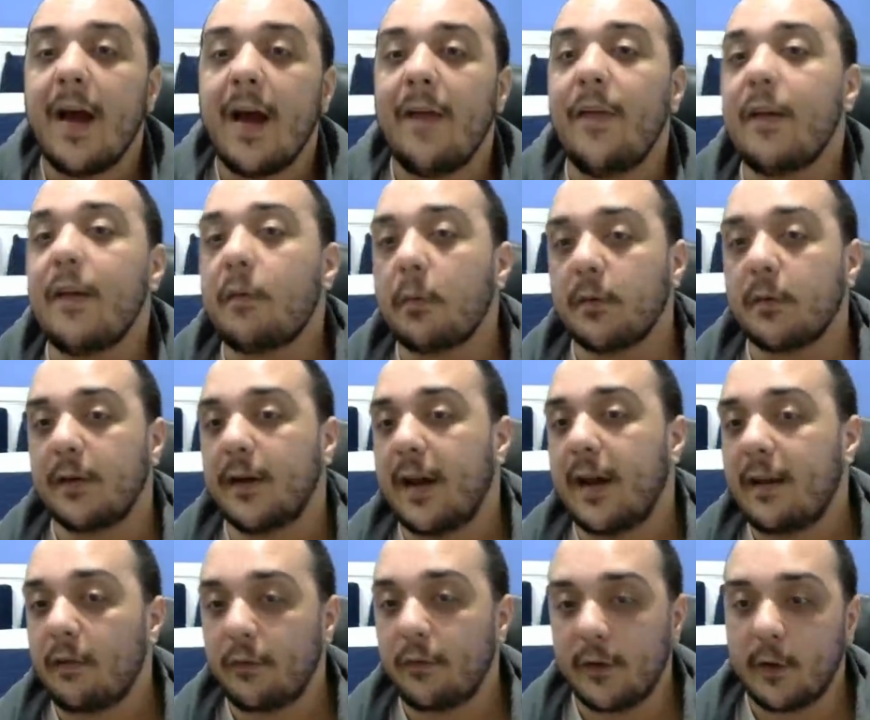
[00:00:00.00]
and that's what
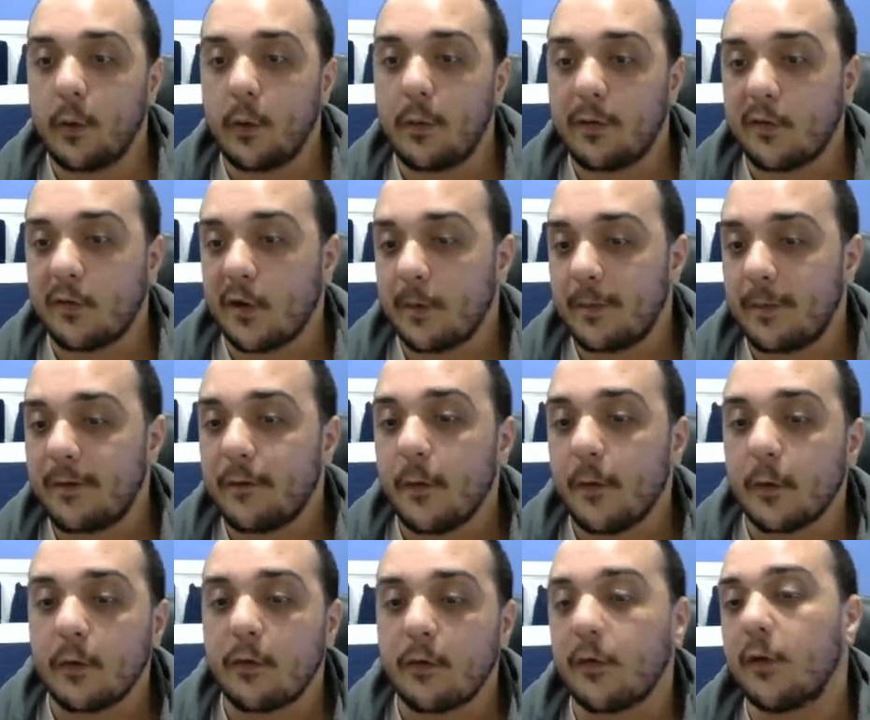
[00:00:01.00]
today's video is going to be
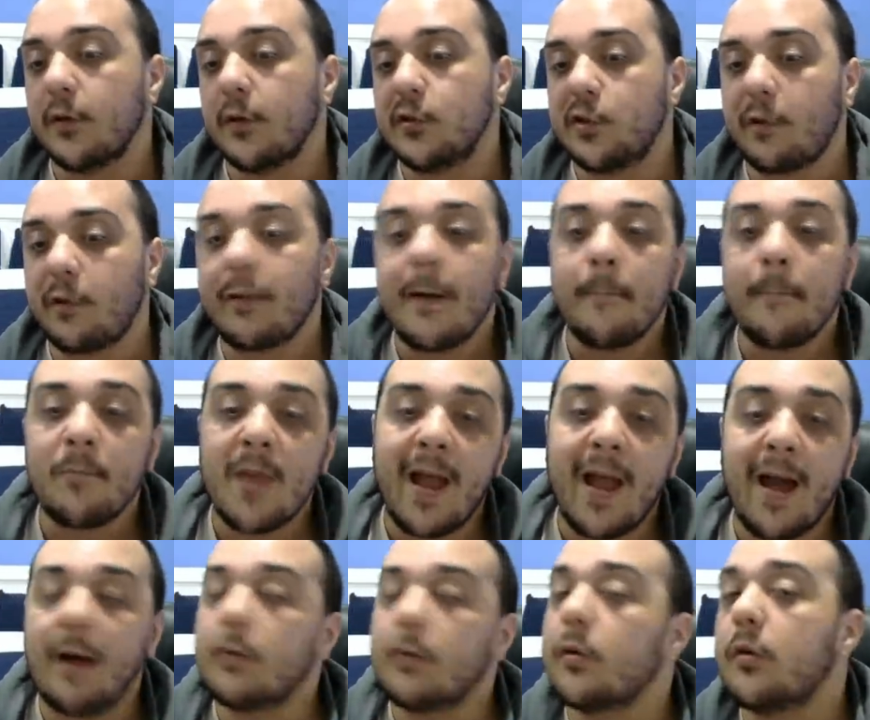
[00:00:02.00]
focused on, just
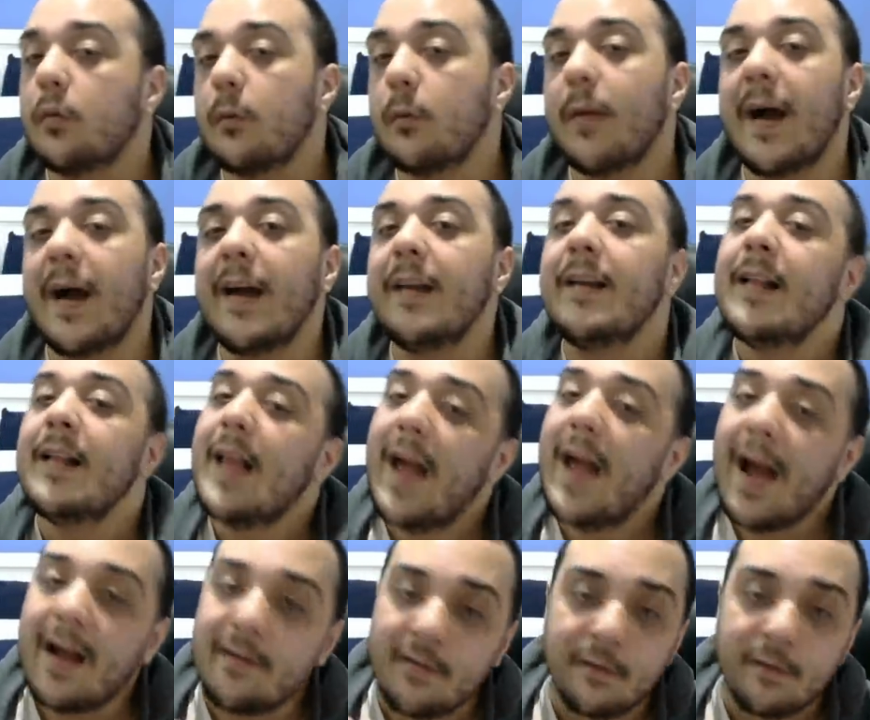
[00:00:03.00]
how to do that
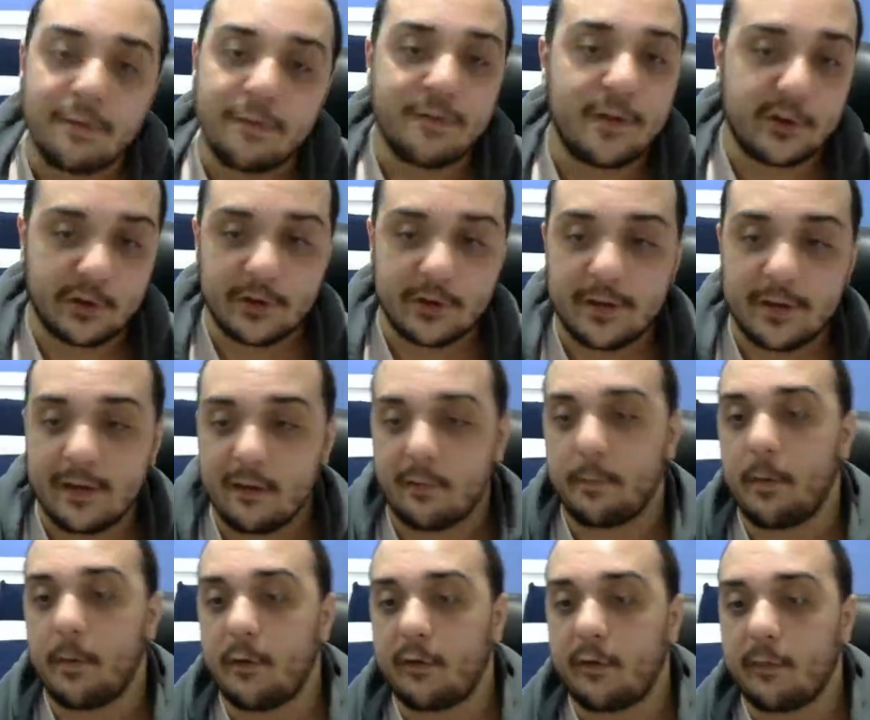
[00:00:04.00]
as efficiently as
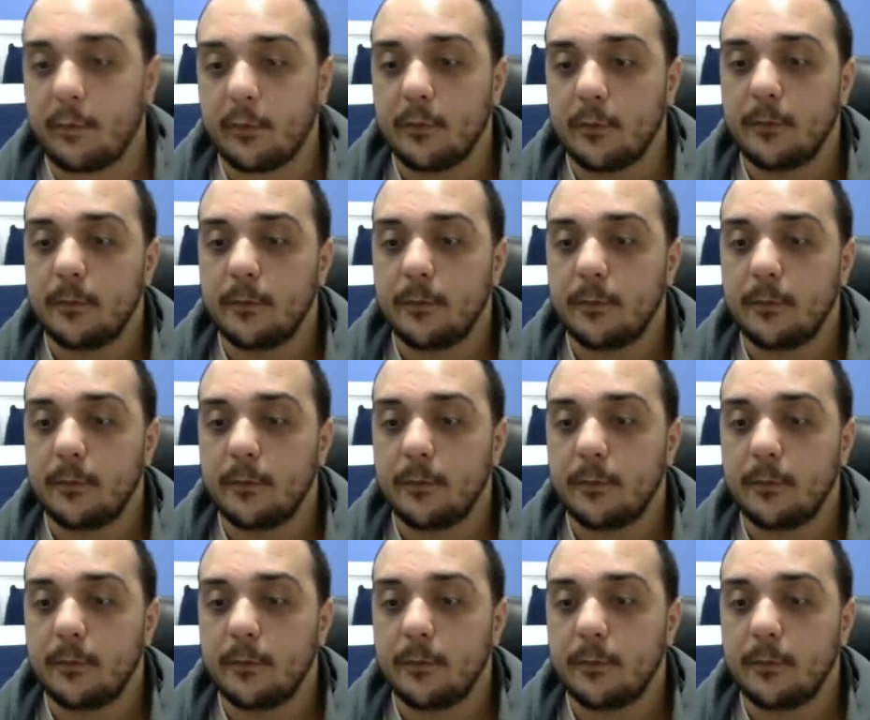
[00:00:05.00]
possible.